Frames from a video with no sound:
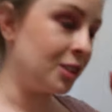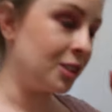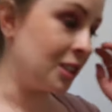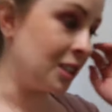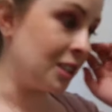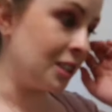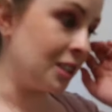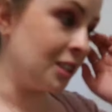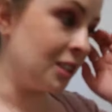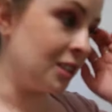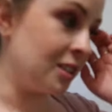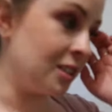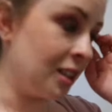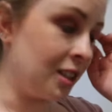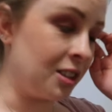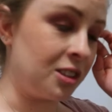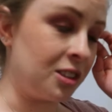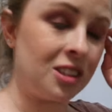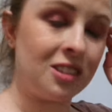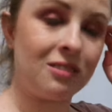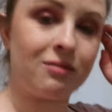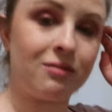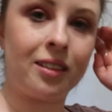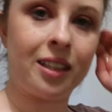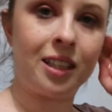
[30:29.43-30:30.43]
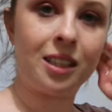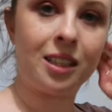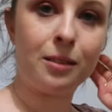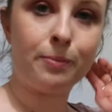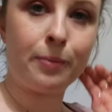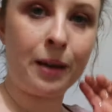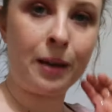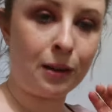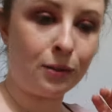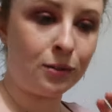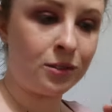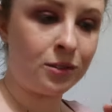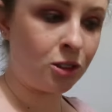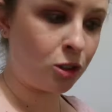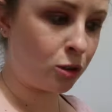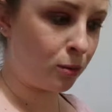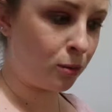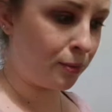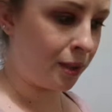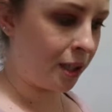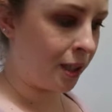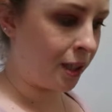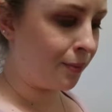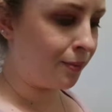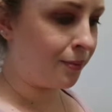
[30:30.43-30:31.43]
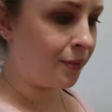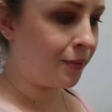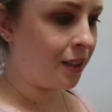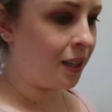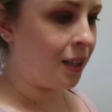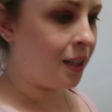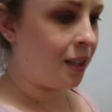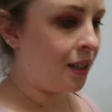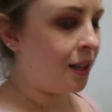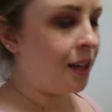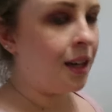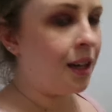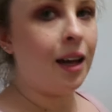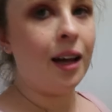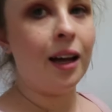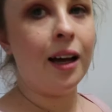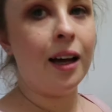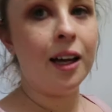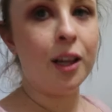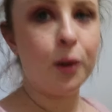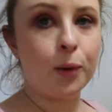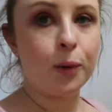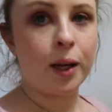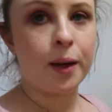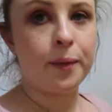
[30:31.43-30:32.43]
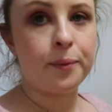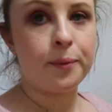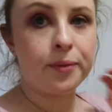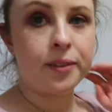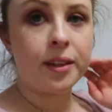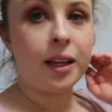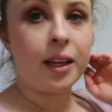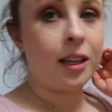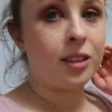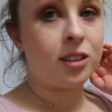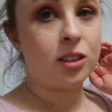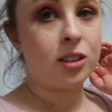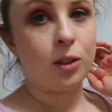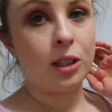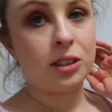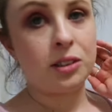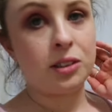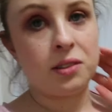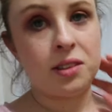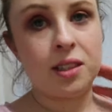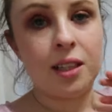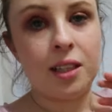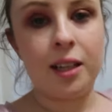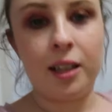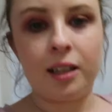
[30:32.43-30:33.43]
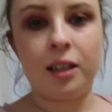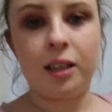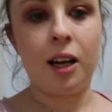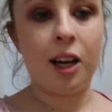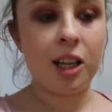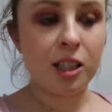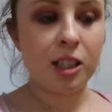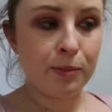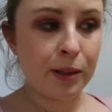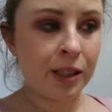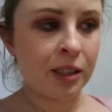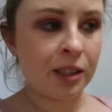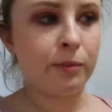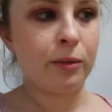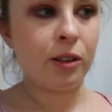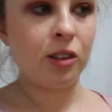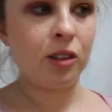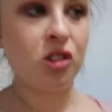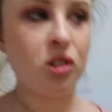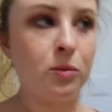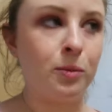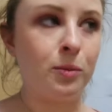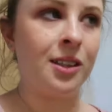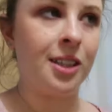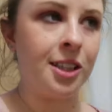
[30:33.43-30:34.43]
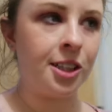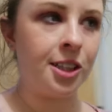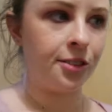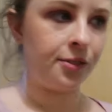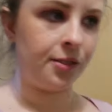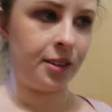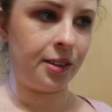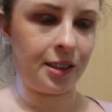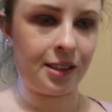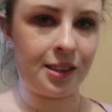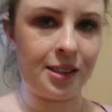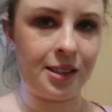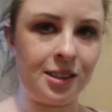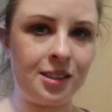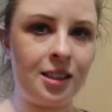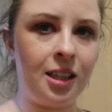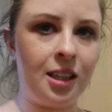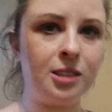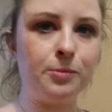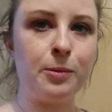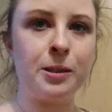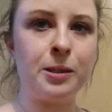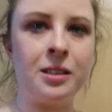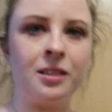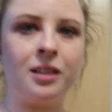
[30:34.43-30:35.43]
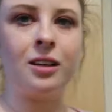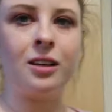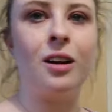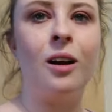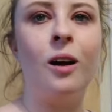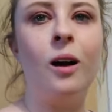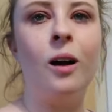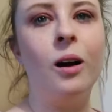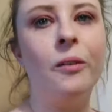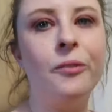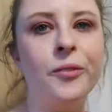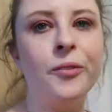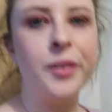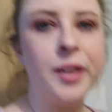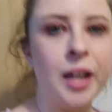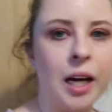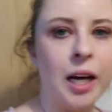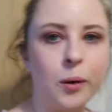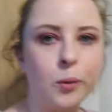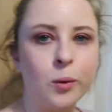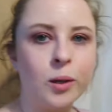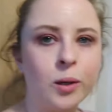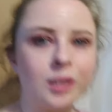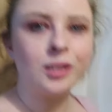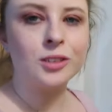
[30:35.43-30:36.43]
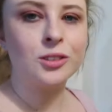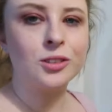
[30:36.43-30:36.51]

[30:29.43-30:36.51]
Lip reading: she looks like she's ready to pounce on me. Anyway, yeah, so as I was saying, I spend most of my evenings, I spend like half an hour